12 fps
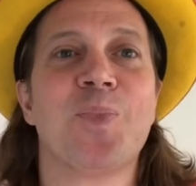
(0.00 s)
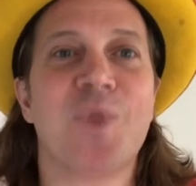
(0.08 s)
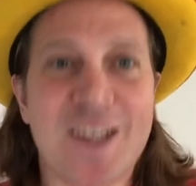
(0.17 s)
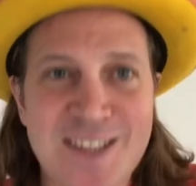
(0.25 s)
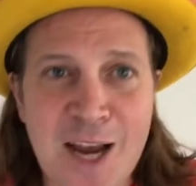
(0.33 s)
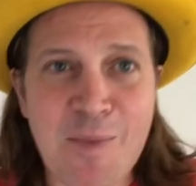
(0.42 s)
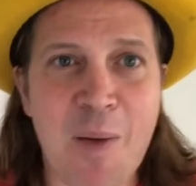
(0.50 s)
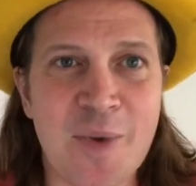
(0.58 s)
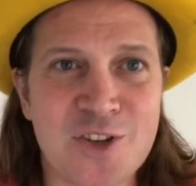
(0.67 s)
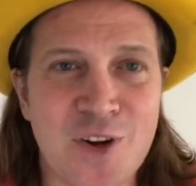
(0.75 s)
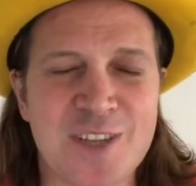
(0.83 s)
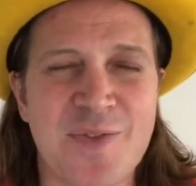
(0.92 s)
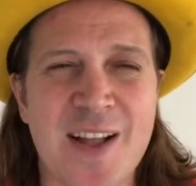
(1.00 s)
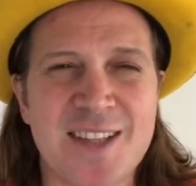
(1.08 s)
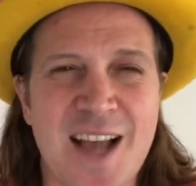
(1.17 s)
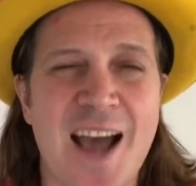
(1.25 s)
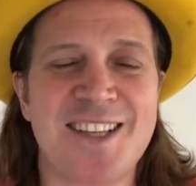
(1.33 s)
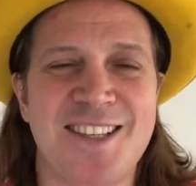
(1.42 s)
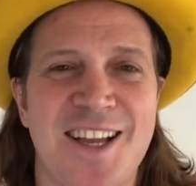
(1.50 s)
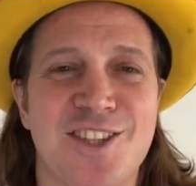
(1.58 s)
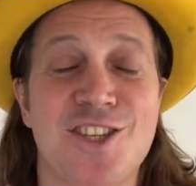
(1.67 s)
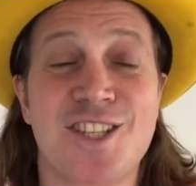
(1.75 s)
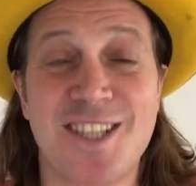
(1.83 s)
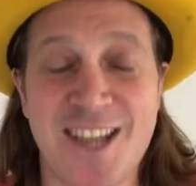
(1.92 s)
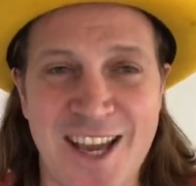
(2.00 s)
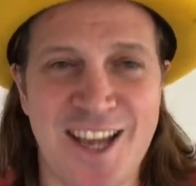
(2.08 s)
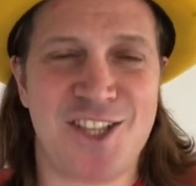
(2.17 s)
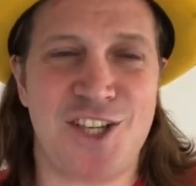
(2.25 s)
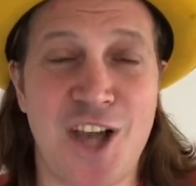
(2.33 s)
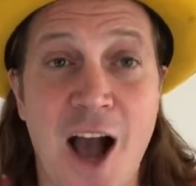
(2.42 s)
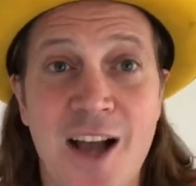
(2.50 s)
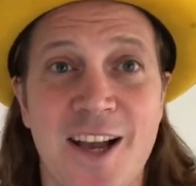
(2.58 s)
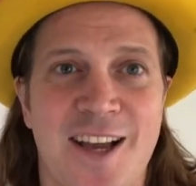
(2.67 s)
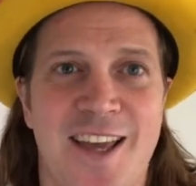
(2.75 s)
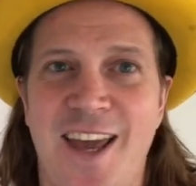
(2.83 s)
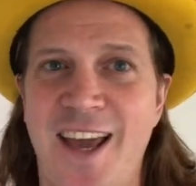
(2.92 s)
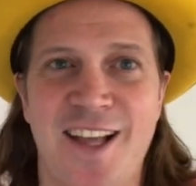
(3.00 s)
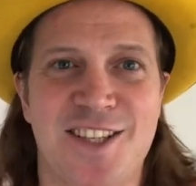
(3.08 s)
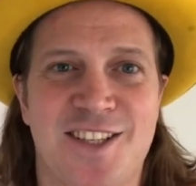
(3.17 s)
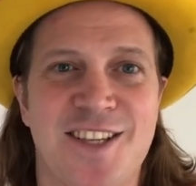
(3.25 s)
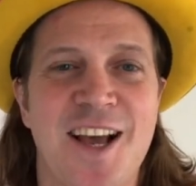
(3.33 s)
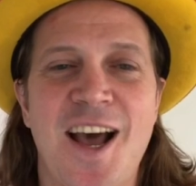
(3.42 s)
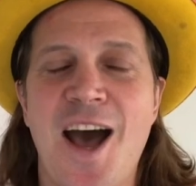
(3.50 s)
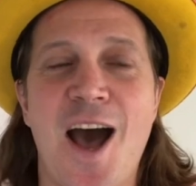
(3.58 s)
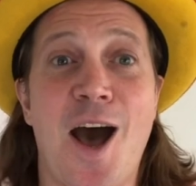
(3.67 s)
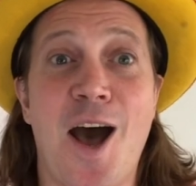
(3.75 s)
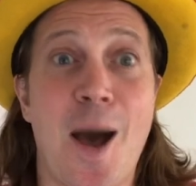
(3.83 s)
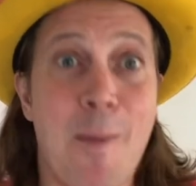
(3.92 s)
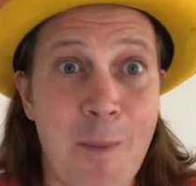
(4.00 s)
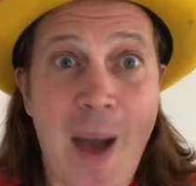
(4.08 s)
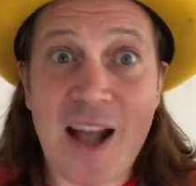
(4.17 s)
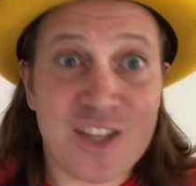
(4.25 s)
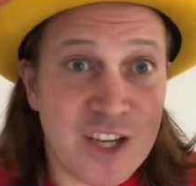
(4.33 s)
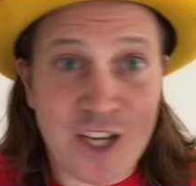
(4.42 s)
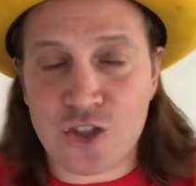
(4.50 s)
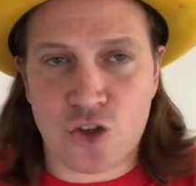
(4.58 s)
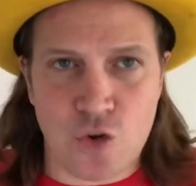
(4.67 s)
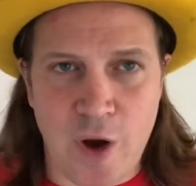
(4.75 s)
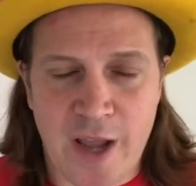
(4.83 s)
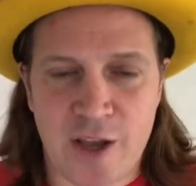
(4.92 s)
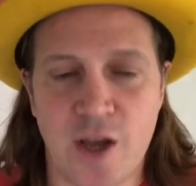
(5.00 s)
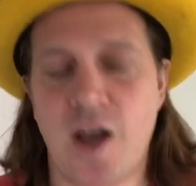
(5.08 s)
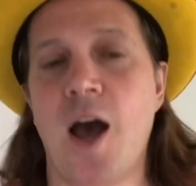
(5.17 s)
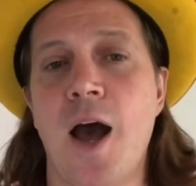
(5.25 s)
This edamame trick's fantastic to teach younger kids a magic trick